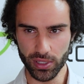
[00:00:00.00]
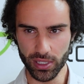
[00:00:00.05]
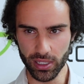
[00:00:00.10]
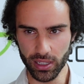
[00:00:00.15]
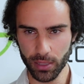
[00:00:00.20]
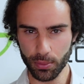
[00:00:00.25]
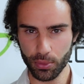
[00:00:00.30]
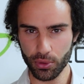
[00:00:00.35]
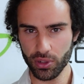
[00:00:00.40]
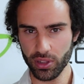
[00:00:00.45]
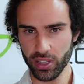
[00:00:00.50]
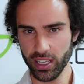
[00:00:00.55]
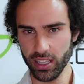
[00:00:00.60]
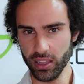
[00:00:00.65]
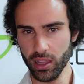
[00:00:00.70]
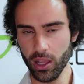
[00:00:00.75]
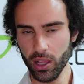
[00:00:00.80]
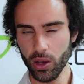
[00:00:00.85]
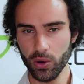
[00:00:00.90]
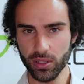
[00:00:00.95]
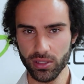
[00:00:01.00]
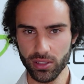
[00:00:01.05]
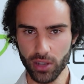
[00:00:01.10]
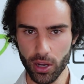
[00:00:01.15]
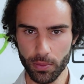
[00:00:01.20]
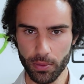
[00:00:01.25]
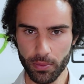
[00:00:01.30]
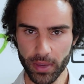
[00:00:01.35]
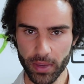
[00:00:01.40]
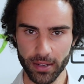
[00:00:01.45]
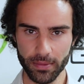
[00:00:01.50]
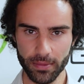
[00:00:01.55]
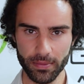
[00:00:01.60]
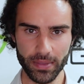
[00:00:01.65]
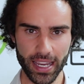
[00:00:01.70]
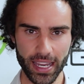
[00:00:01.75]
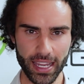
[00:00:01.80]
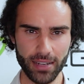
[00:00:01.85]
to deliberately lower dopamine